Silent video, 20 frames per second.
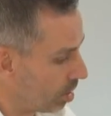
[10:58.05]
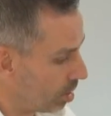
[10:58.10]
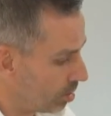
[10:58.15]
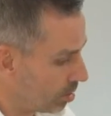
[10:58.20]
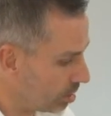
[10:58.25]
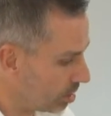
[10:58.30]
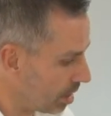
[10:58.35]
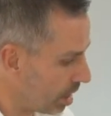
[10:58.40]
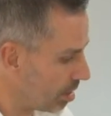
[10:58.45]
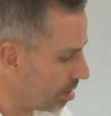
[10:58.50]

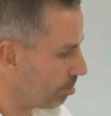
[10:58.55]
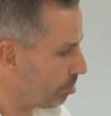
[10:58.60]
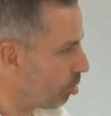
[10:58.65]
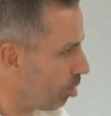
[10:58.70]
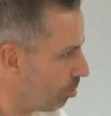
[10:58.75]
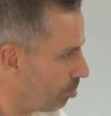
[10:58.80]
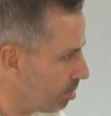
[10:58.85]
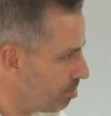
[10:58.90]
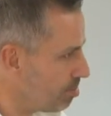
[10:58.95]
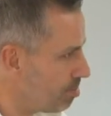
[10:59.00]
understand the
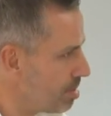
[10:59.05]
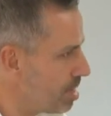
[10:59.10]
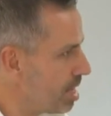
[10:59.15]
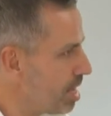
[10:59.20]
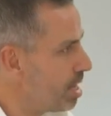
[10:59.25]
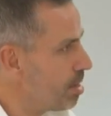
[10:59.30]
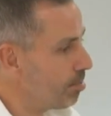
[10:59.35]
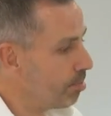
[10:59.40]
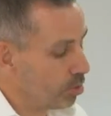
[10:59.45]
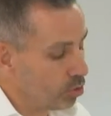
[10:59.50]
problem,
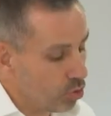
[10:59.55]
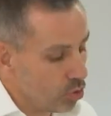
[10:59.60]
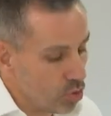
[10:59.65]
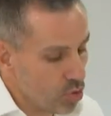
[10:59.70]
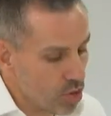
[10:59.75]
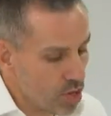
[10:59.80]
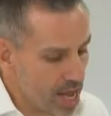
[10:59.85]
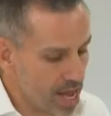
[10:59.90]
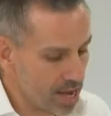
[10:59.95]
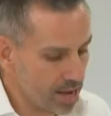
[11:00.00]
but you
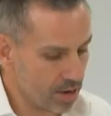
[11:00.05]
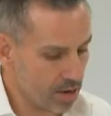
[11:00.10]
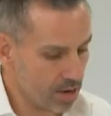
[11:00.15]
then